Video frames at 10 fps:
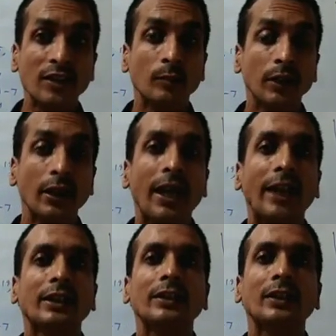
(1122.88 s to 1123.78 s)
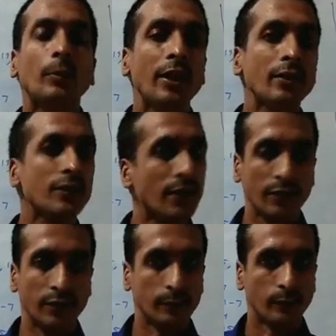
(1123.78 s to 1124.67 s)
me and in comment
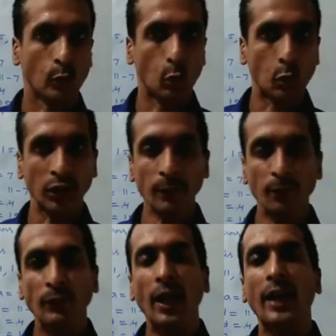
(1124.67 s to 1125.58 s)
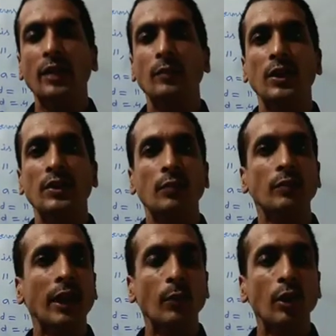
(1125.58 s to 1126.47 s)
section. Okay, and please
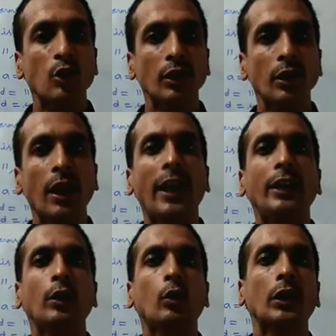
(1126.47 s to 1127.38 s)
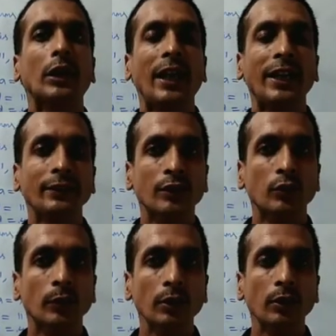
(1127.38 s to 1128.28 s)
subscribe my channel, and okay, like this
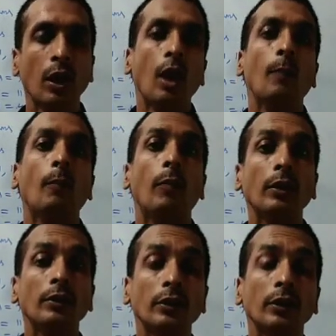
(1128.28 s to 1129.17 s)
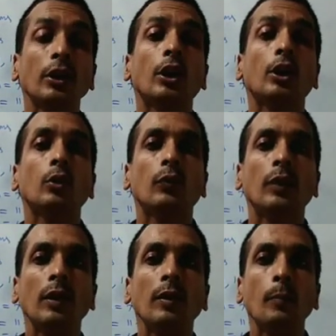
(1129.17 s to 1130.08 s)
one, but you
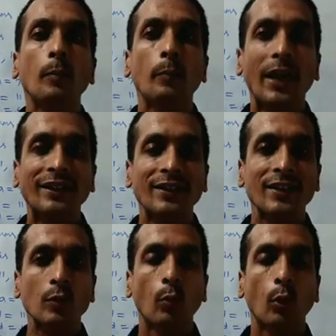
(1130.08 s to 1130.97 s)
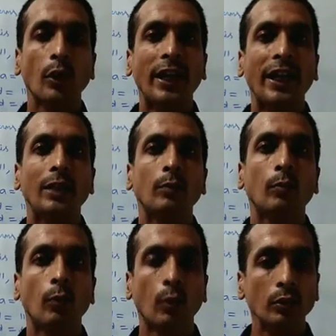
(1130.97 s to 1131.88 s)
will practice more and
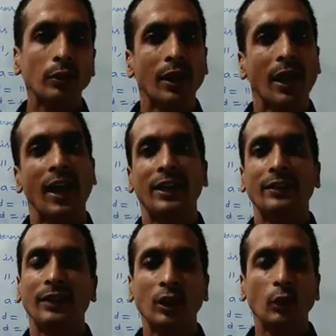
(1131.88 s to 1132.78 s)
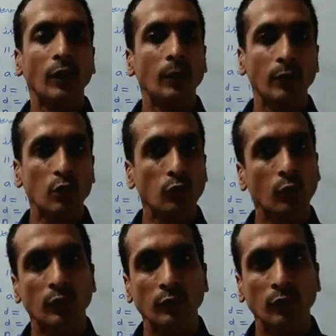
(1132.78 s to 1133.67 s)
more. And thank you very much for
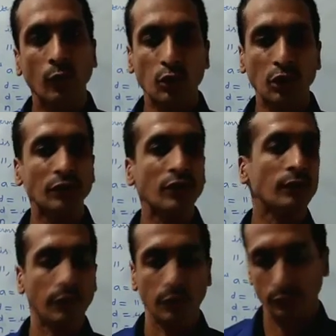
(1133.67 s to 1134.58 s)
watching this video.